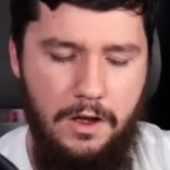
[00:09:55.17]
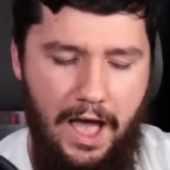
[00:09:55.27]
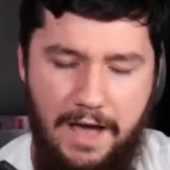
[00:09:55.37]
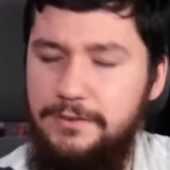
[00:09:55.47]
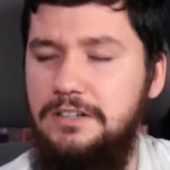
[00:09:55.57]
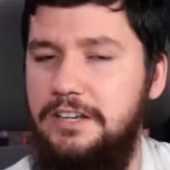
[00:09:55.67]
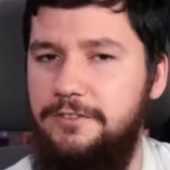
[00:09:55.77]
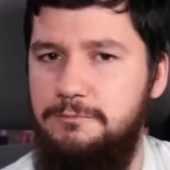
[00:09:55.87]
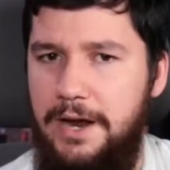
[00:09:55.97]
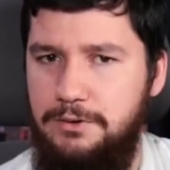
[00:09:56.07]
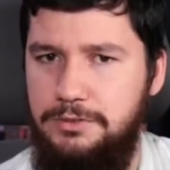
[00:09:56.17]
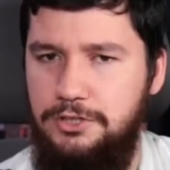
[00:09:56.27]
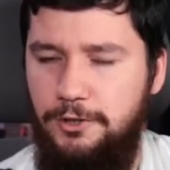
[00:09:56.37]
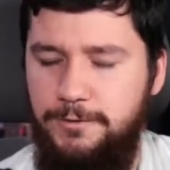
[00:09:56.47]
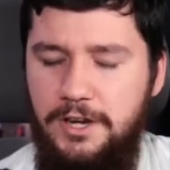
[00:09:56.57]
Having left
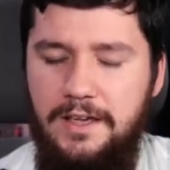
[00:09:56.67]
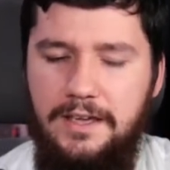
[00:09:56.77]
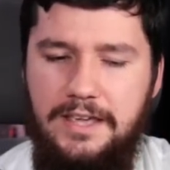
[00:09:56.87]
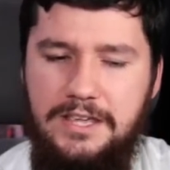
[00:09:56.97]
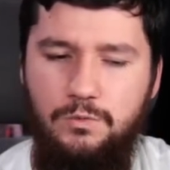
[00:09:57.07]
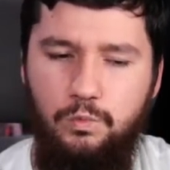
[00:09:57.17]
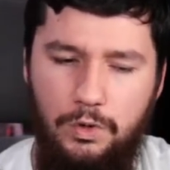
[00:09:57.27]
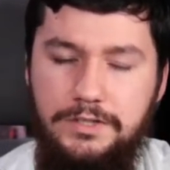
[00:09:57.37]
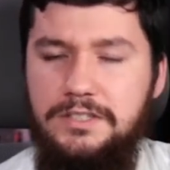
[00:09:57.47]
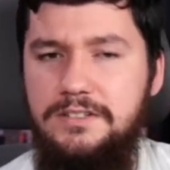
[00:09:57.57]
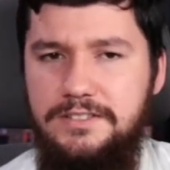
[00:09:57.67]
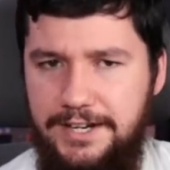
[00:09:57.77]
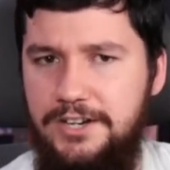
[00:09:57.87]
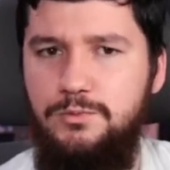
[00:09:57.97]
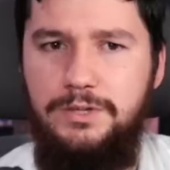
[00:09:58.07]
Microsoft, he wasn't
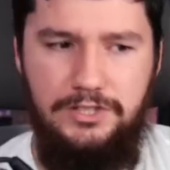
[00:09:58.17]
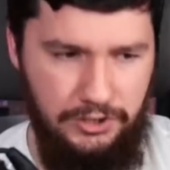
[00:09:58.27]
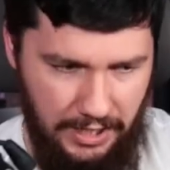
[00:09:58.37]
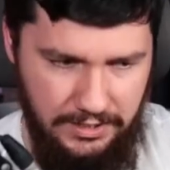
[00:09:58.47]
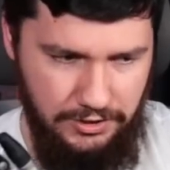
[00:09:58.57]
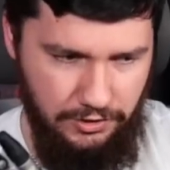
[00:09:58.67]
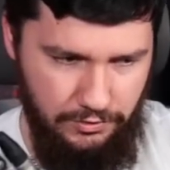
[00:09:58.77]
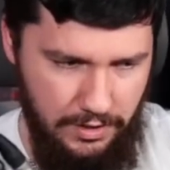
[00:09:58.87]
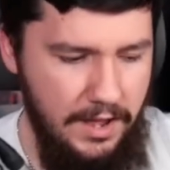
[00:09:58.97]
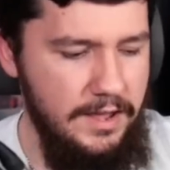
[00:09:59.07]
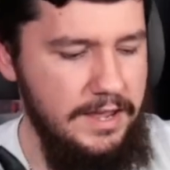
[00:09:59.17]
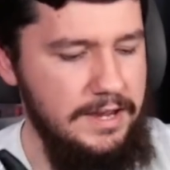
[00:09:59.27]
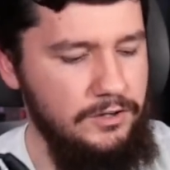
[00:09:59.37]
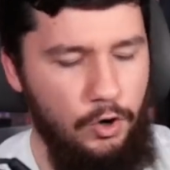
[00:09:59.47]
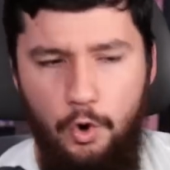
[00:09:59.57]
done with Gentoo.
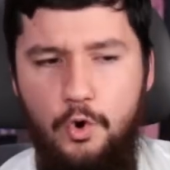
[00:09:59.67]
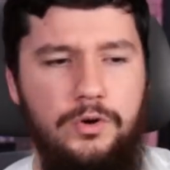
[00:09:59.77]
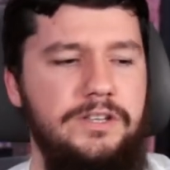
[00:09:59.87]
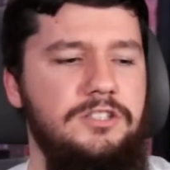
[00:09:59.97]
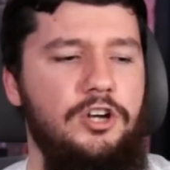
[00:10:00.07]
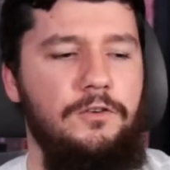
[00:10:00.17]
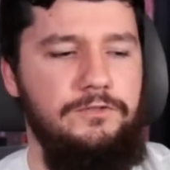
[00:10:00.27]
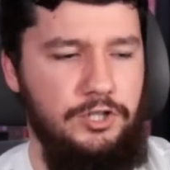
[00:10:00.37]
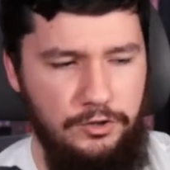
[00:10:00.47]
In August of two